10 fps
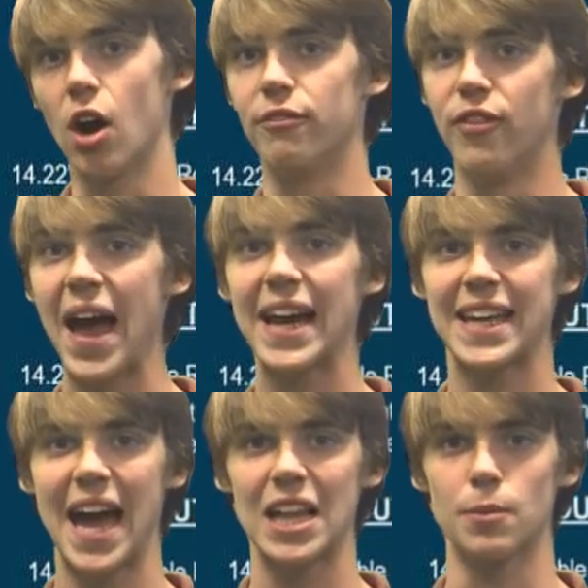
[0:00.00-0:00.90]
of that
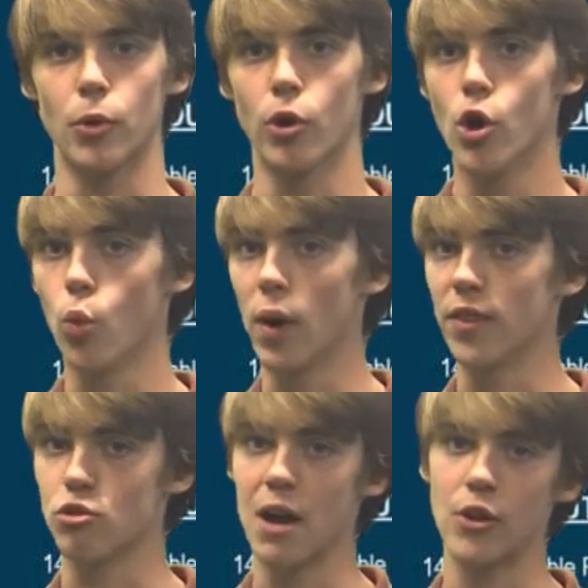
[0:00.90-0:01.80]
caliber when
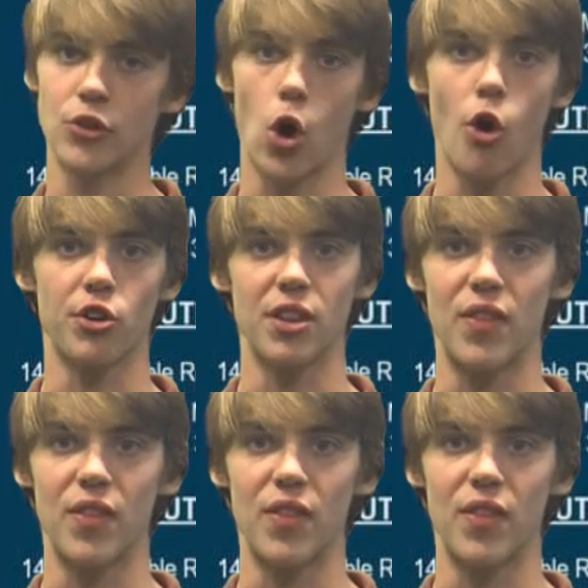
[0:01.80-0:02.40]
the ground is already